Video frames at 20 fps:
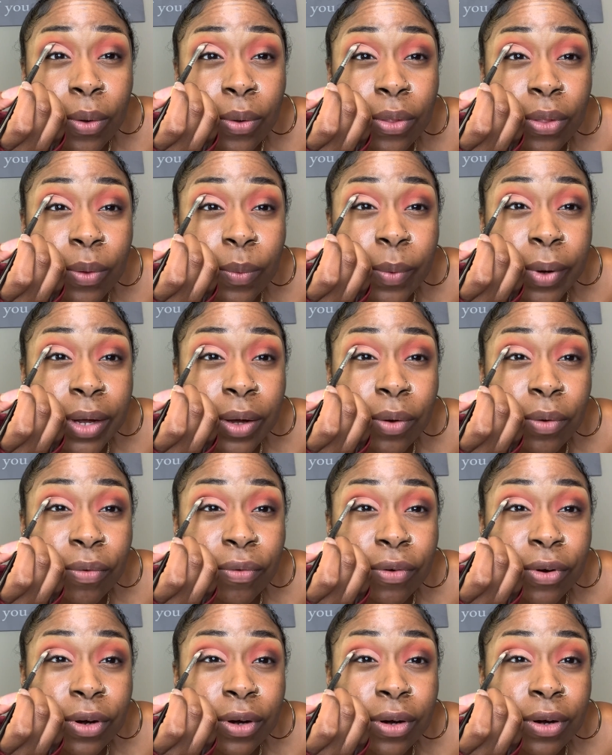the way
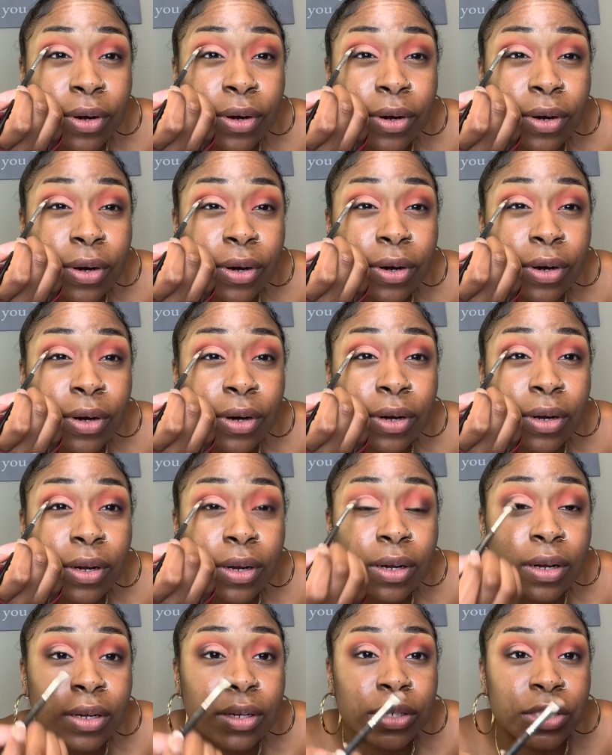over,
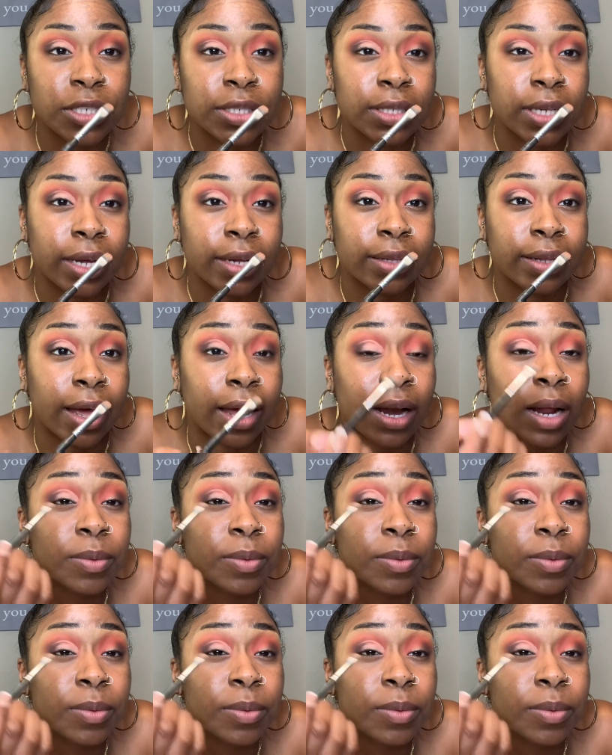just like that.